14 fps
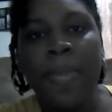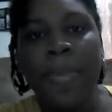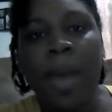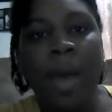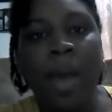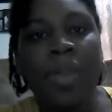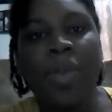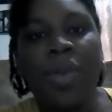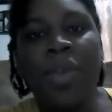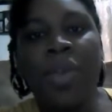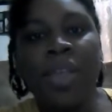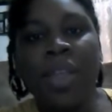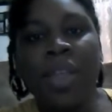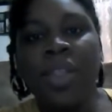I know
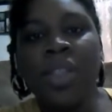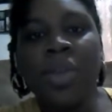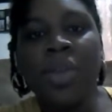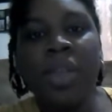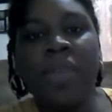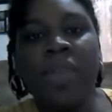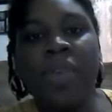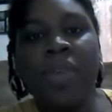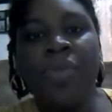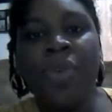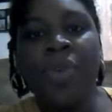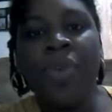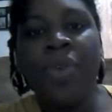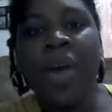that there's no living
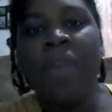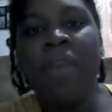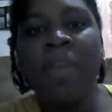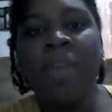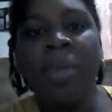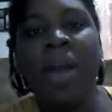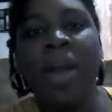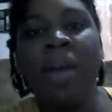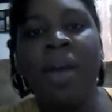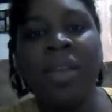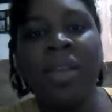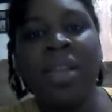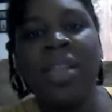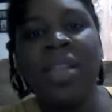forever, but how could
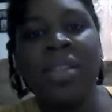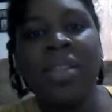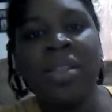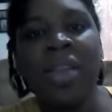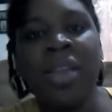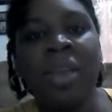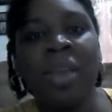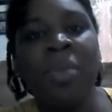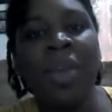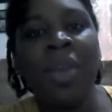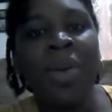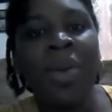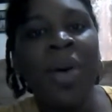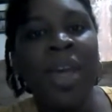yesterday be
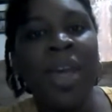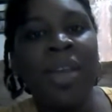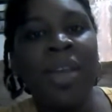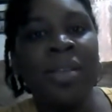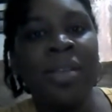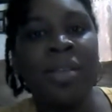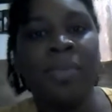your end?